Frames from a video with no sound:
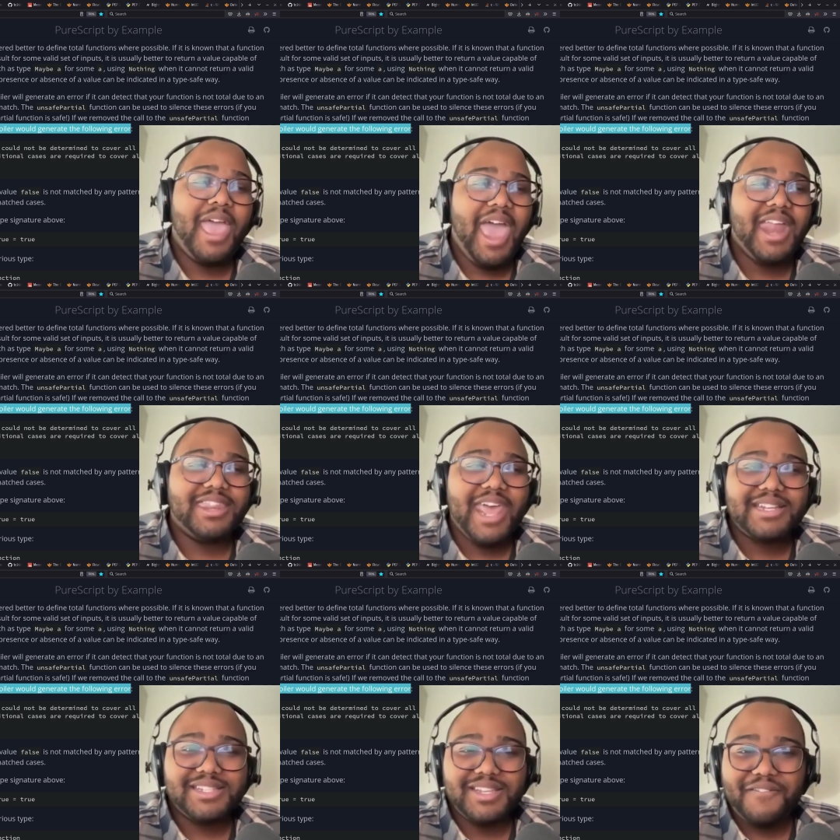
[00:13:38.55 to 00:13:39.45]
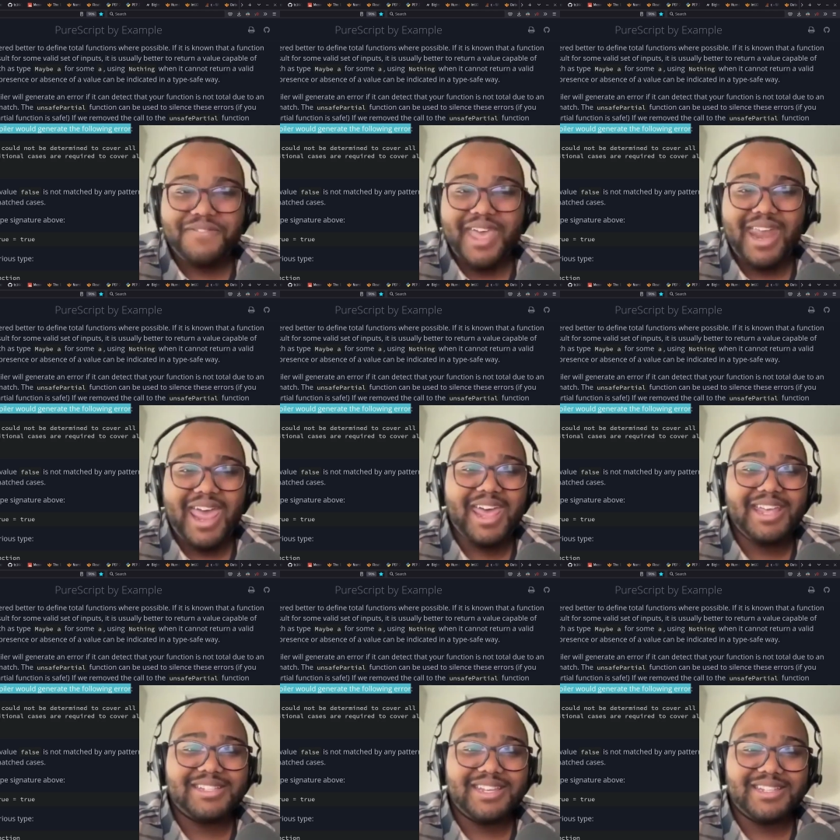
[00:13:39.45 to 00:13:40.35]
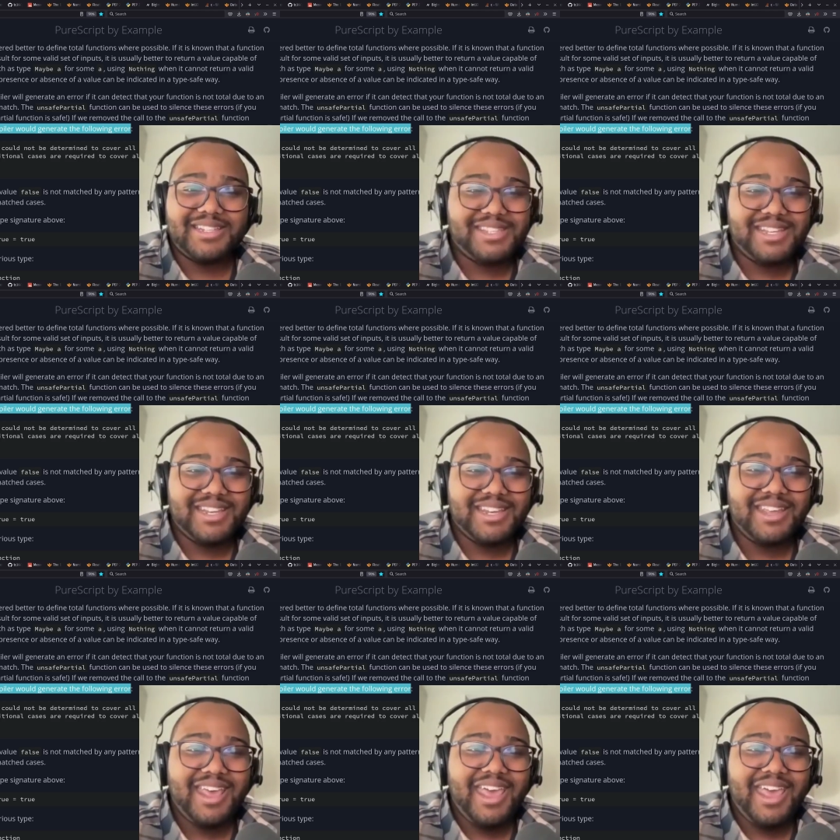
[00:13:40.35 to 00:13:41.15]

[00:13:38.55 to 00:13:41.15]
and that stuff that has existed